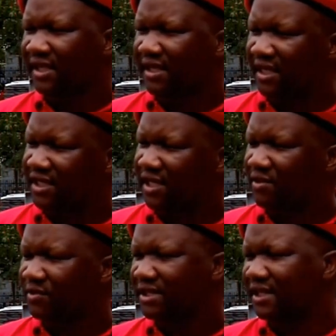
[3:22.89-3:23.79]
they get
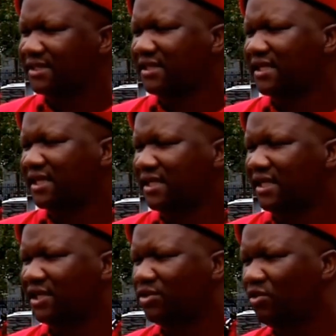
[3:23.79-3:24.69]
recruited
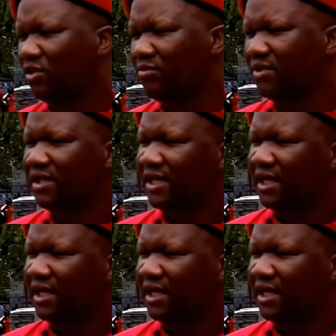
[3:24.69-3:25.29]
secretly at home